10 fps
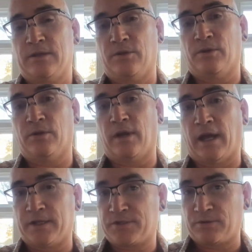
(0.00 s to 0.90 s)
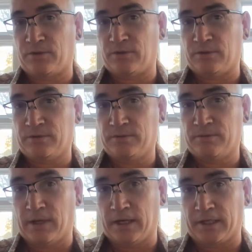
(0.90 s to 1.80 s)
your astral
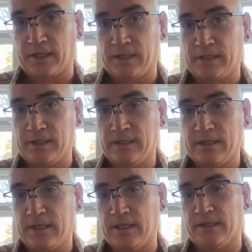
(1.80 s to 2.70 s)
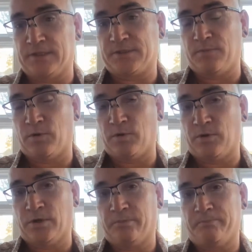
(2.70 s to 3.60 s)
body is
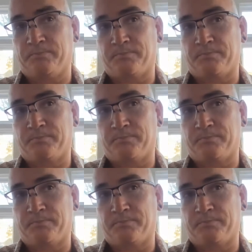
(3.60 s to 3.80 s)
more